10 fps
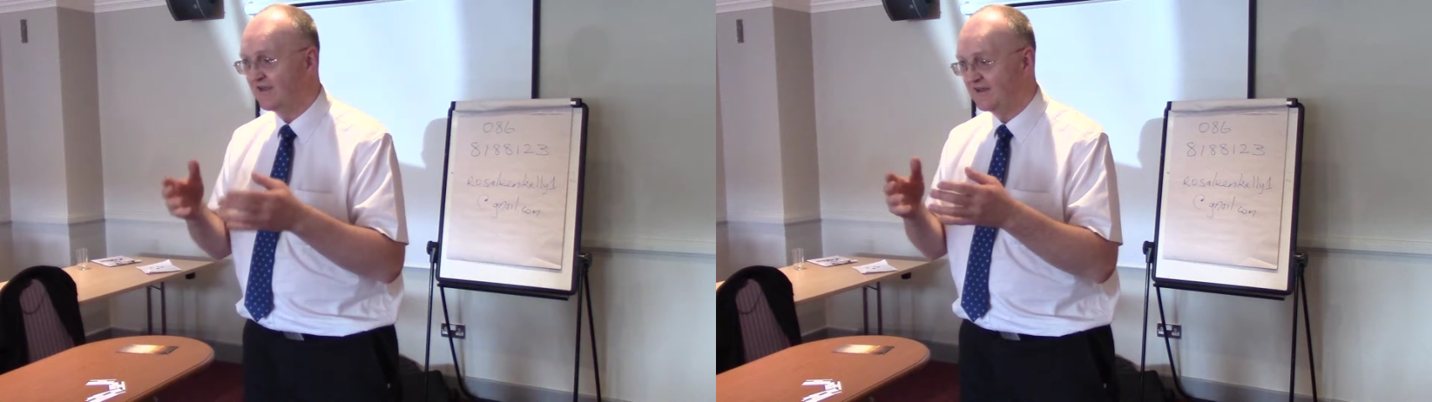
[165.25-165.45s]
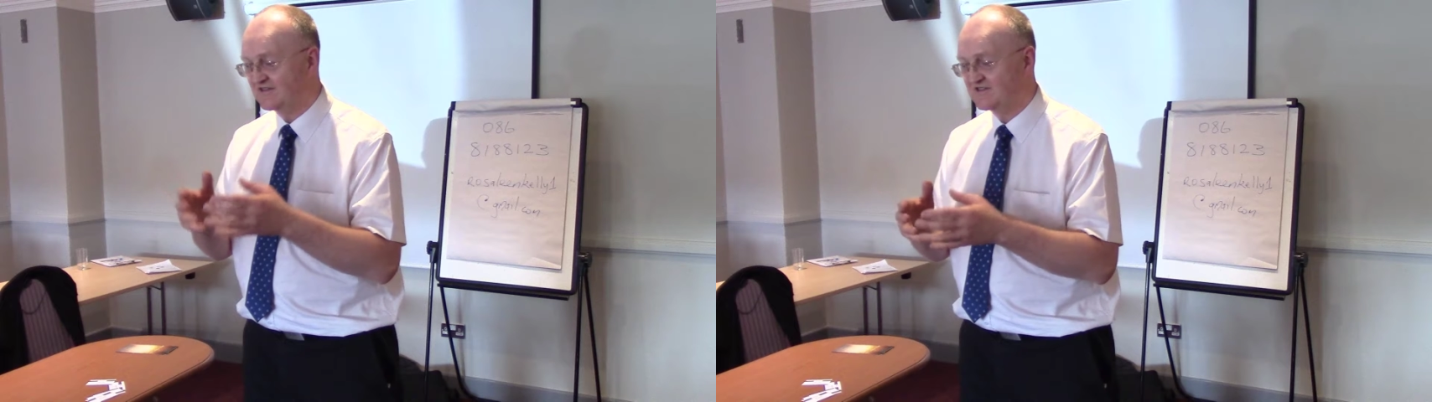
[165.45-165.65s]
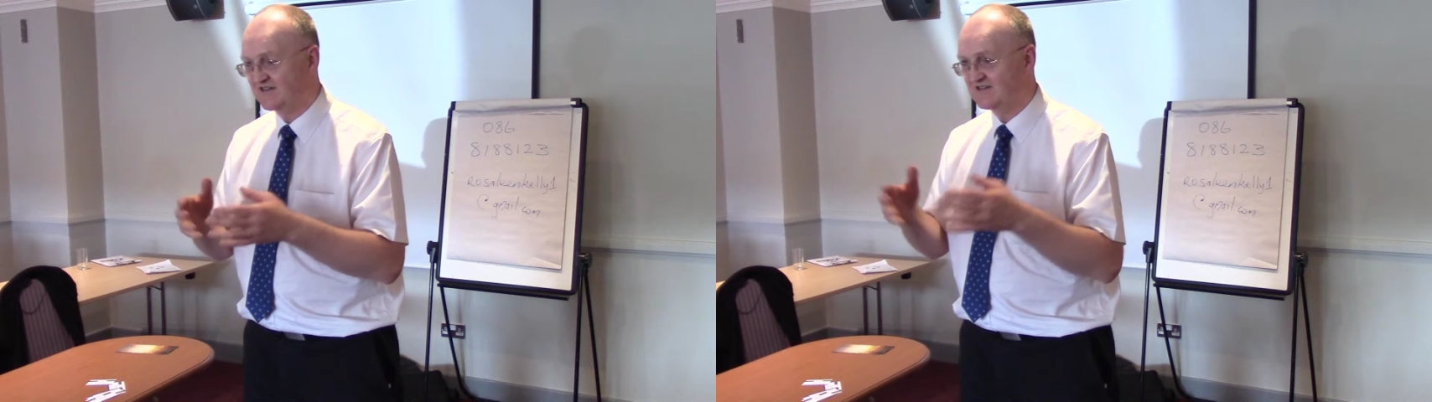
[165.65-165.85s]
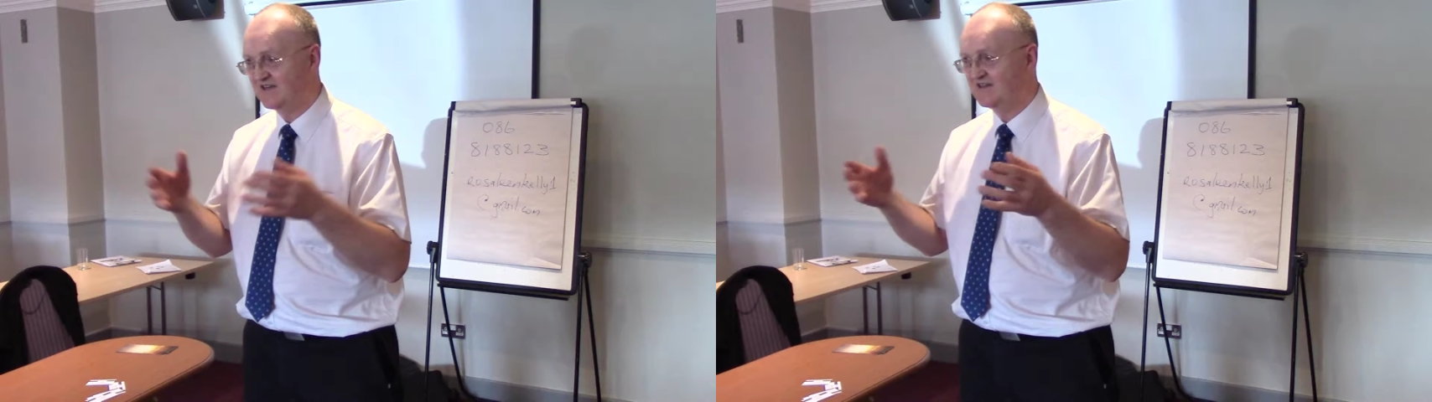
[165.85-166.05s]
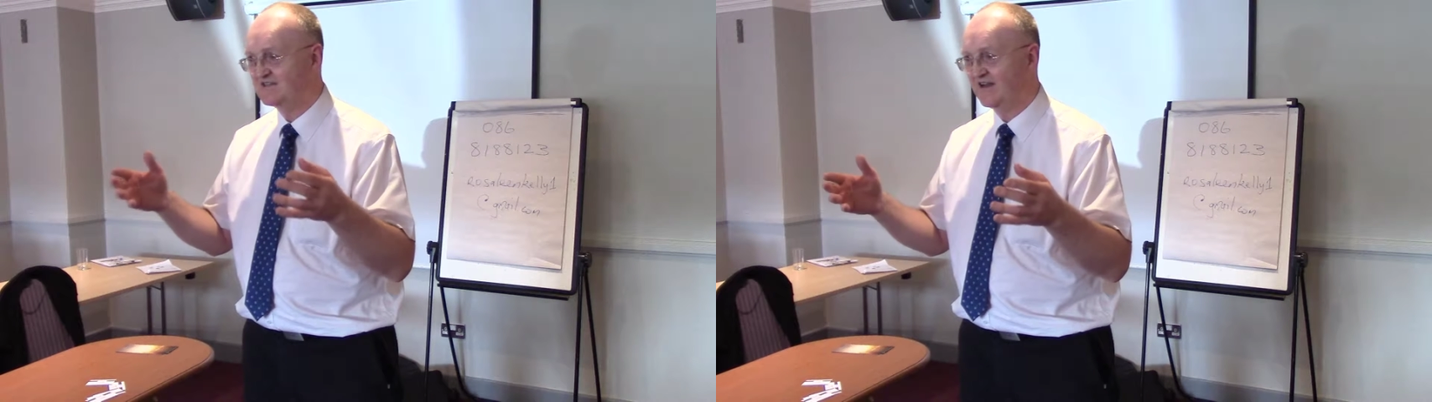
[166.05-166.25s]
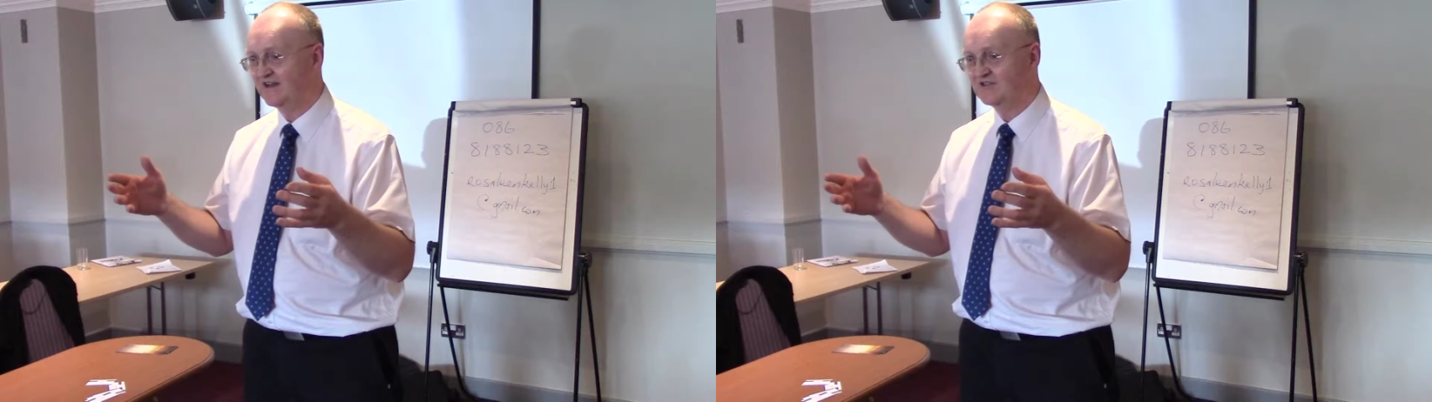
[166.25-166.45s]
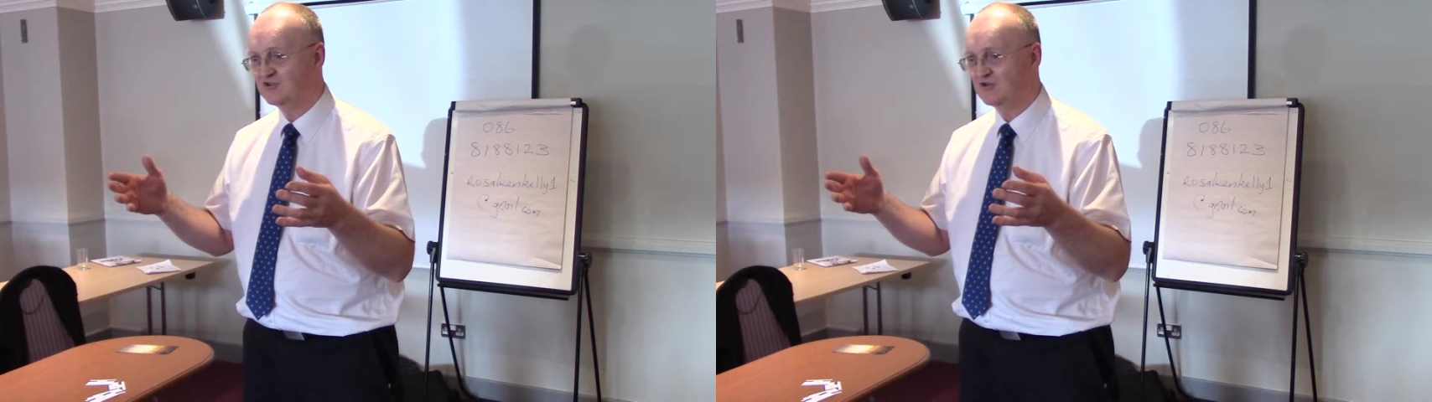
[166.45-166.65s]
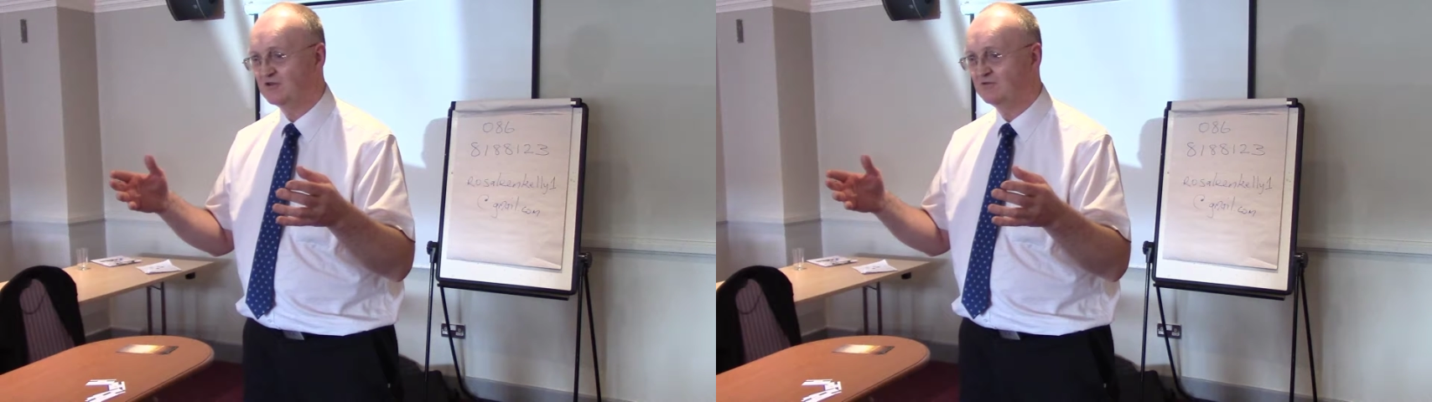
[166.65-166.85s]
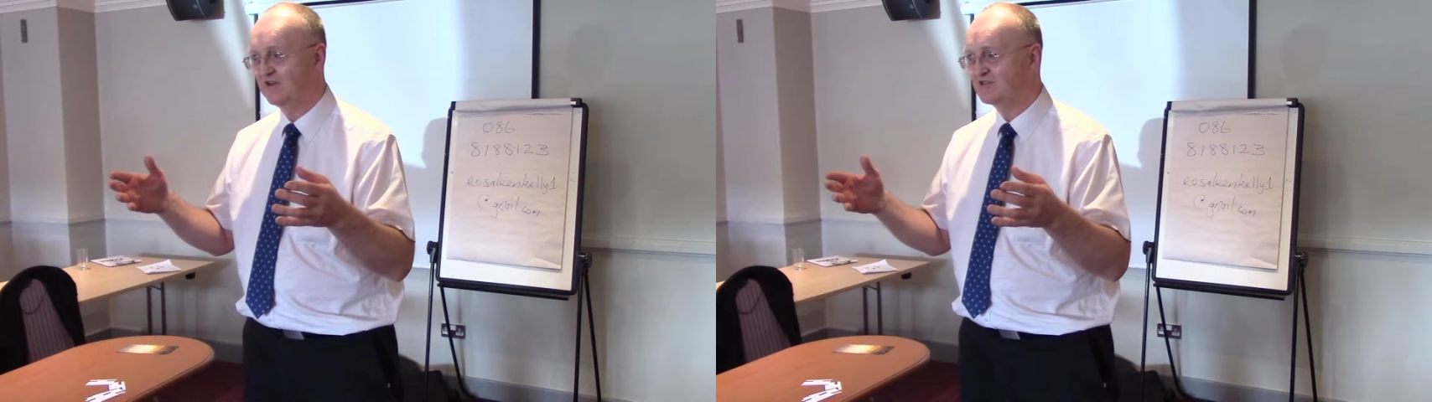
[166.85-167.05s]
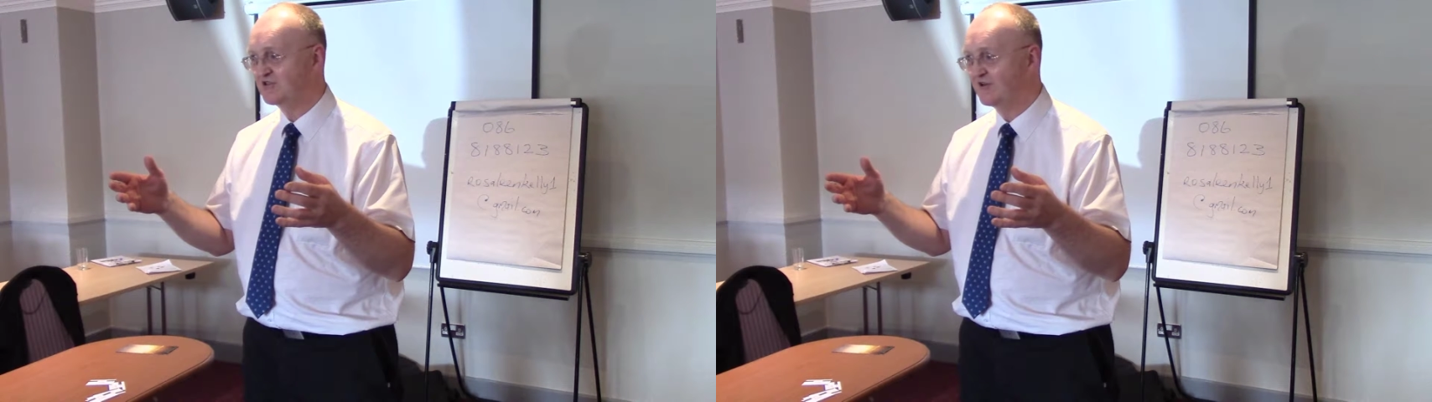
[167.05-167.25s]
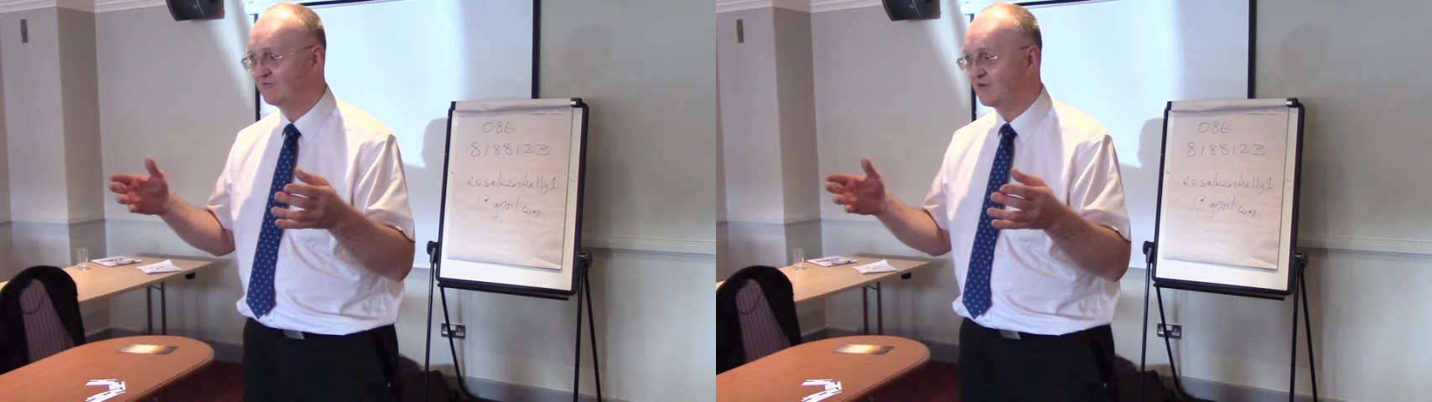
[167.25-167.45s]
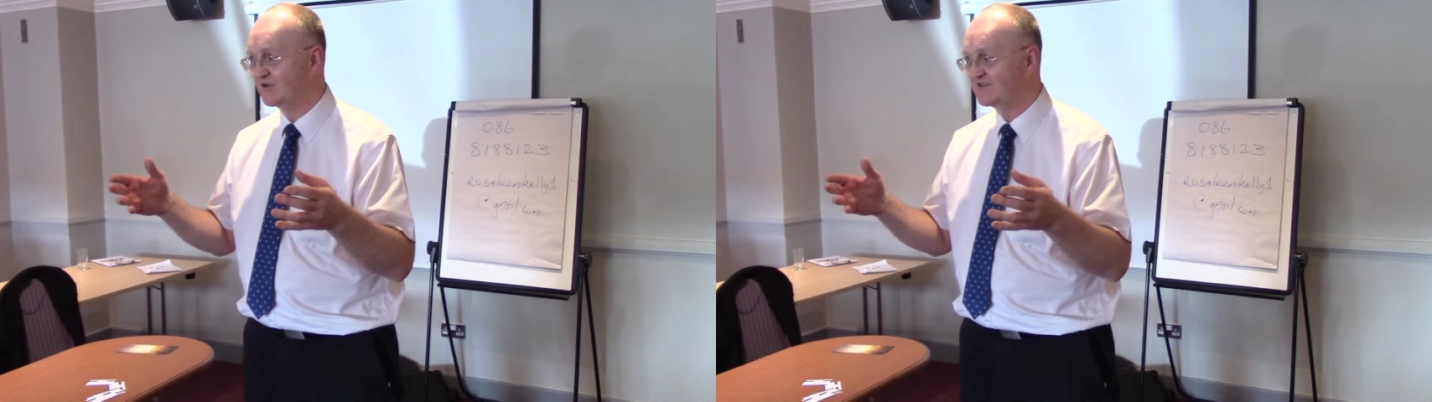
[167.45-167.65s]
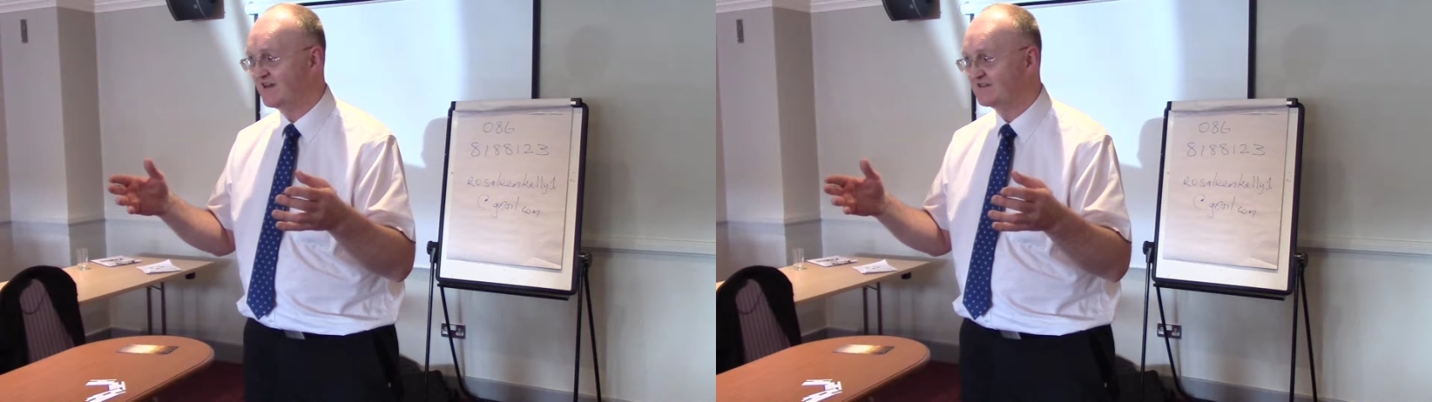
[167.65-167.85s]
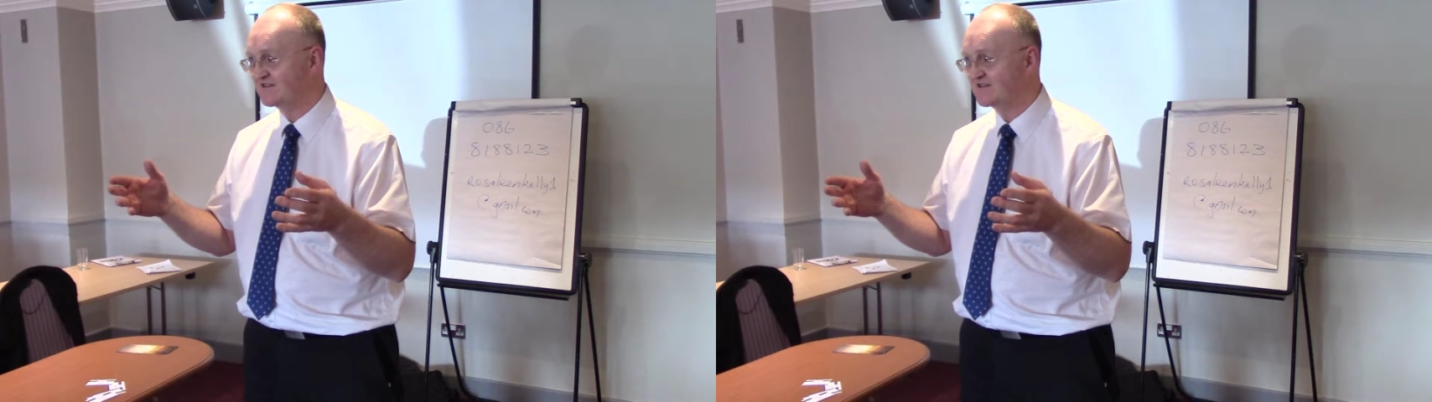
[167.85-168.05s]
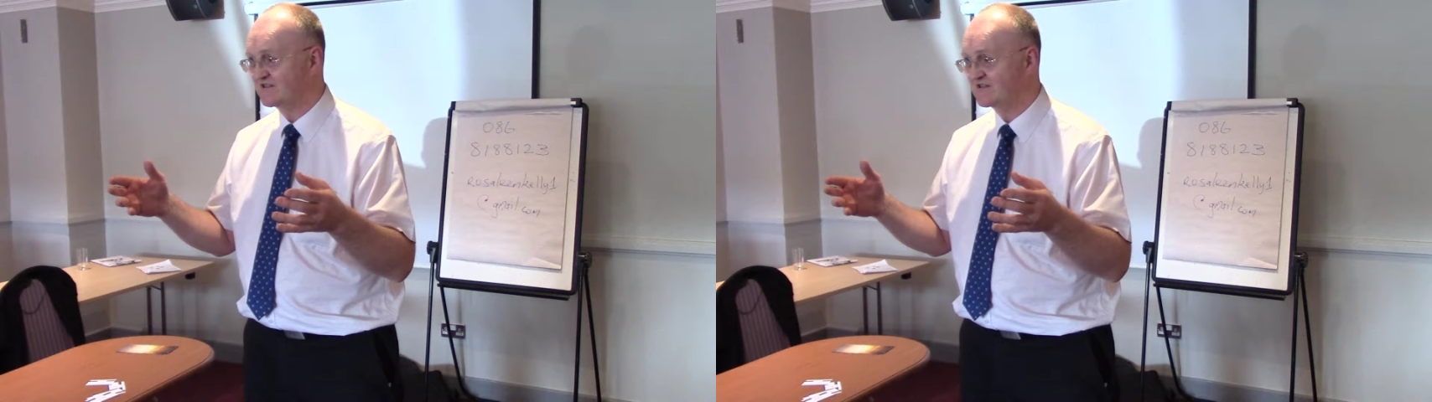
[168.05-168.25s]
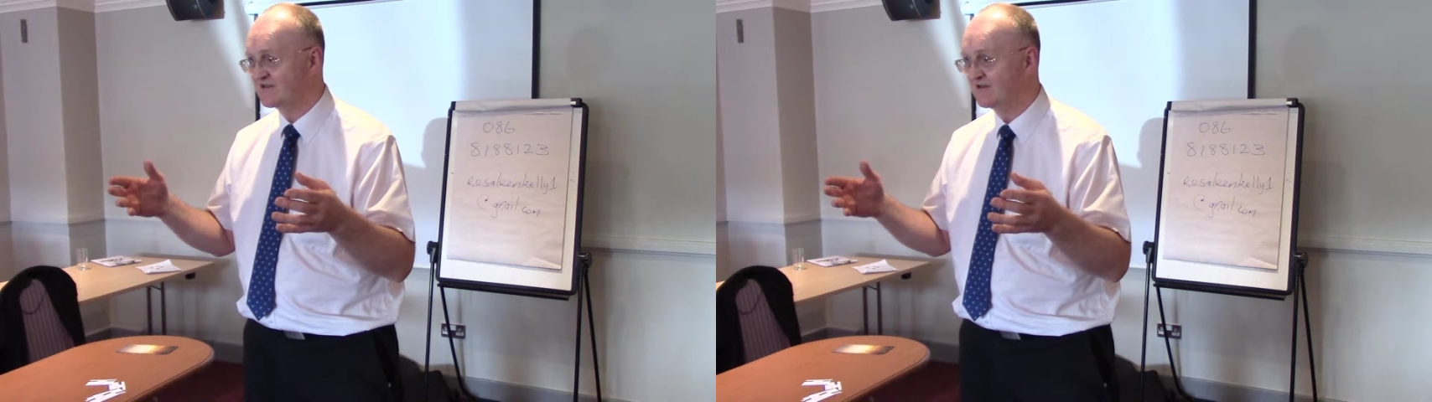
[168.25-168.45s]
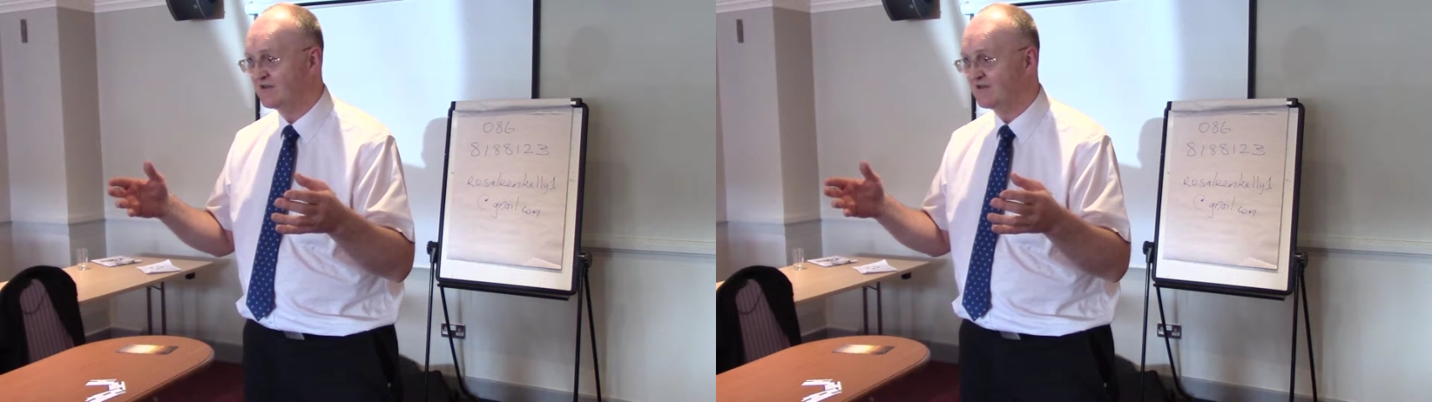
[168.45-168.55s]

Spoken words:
In 16 seconds you can read 3 or 4 sentences,